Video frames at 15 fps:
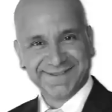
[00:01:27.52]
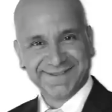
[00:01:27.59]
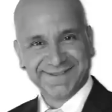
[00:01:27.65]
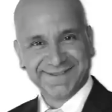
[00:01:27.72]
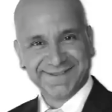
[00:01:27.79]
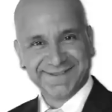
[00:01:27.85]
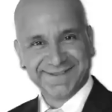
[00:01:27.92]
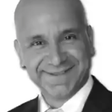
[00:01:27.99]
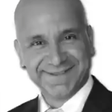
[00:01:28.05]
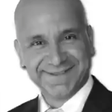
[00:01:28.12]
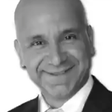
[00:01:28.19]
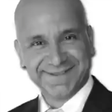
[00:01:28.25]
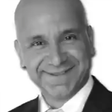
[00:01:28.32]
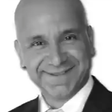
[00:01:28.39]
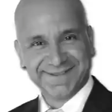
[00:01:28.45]

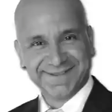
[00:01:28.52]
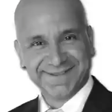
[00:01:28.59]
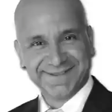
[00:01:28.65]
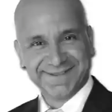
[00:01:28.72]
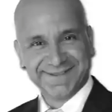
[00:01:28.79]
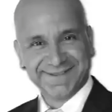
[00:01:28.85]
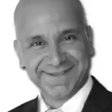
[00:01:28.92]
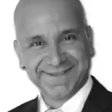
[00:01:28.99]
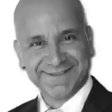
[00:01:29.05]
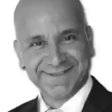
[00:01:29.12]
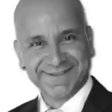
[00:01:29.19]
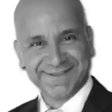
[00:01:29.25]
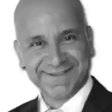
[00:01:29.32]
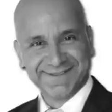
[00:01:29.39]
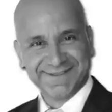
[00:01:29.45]

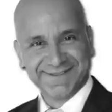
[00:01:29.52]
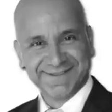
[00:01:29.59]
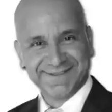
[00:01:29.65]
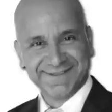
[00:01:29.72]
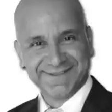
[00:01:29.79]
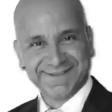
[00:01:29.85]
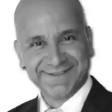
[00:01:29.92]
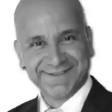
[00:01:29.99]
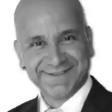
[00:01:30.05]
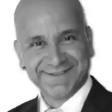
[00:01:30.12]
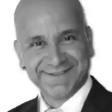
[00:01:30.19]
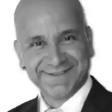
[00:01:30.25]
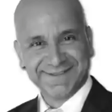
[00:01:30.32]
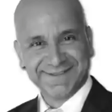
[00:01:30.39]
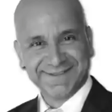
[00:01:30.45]

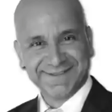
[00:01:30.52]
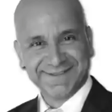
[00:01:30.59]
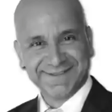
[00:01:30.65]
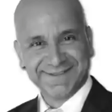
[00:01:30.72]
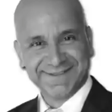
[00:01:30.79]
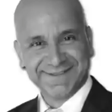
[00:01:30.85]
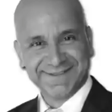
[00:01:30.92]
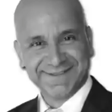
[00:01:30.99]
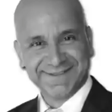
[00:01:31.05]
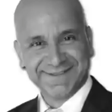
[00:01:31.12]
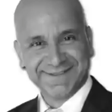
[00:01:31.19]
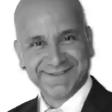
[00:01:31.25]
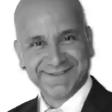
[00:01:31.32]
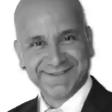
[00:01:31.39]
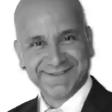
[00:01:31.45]

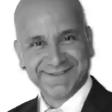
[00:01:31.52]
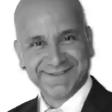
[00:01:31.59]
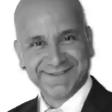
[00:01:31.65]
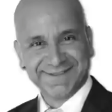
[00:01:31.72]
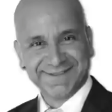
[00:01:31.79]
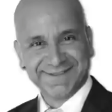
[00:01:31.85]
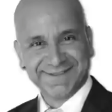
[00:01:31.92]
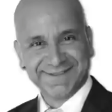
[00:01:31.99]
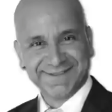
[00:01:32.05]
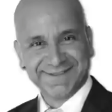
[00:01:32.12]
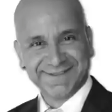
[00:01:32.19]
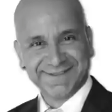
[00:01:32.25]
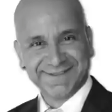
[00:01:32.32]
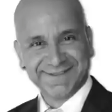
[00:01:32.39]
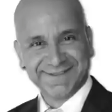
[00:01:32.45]

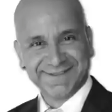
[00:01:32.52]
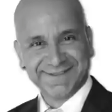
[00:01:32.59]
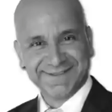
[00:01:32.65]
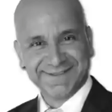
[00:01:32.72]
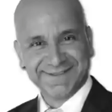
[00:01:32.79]
(no lip movement)